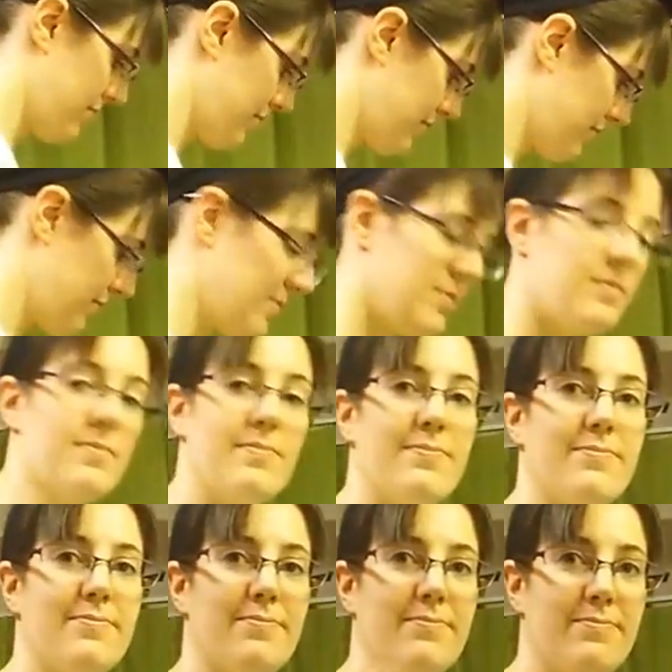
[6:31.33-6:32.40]

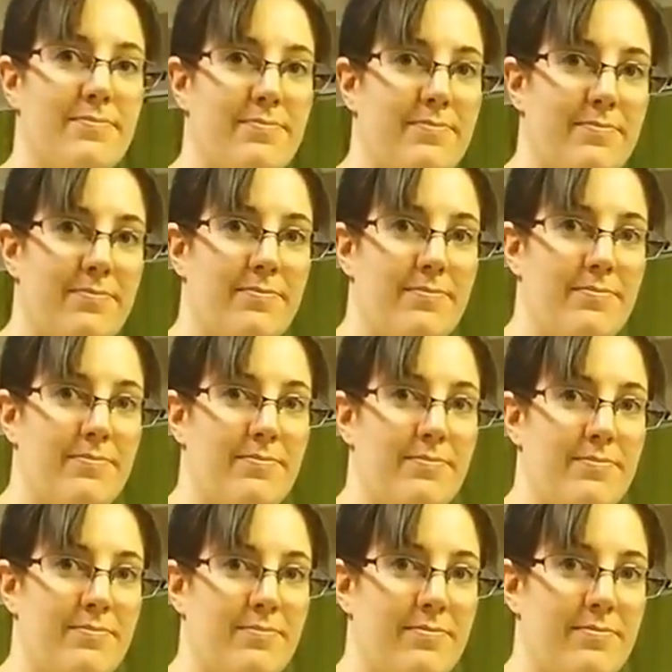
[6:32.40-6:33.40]
(silence)